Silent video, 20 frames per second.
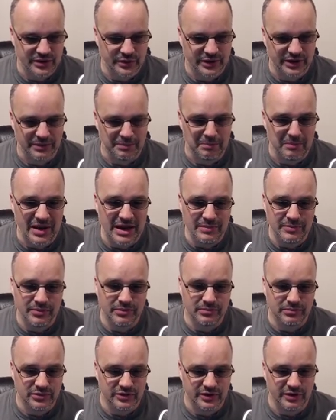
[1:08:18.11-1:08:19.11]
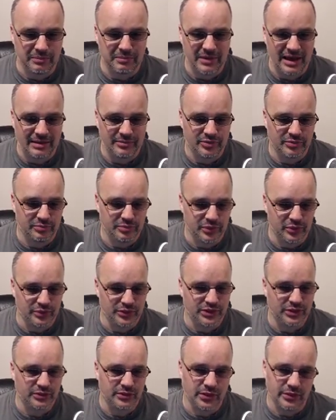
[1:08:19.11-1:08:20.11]
We're going to make the map
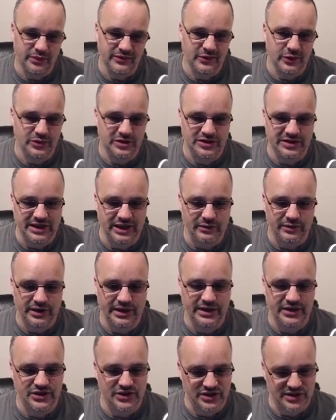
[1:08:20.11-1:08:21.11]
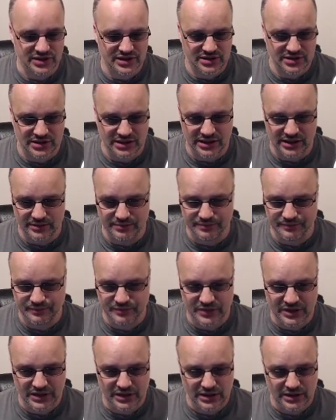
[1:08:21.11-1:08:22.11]
border. Well, we've looked at that, right? It's just um,
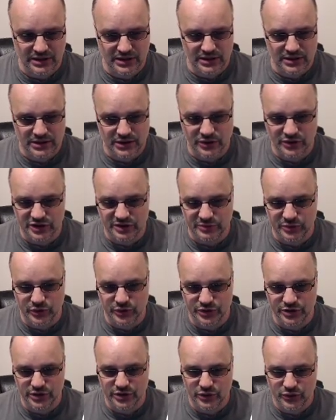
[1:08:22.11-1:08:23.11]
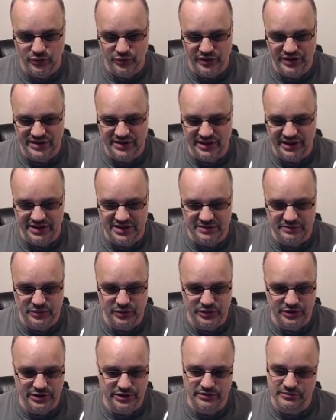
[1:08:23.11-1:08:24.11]
go to the border, resize the
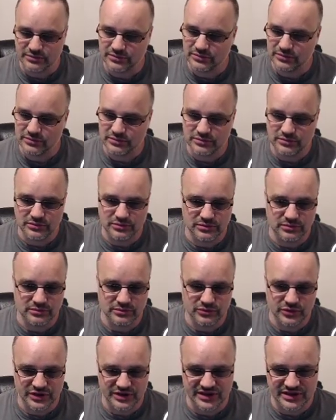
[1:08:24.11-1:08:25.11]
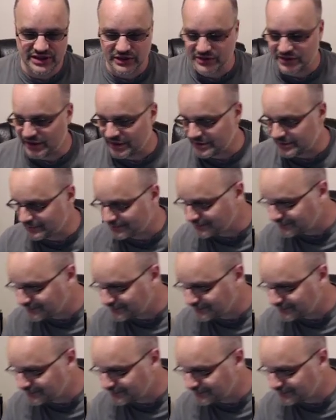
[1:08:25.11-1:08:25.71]
border with cell size.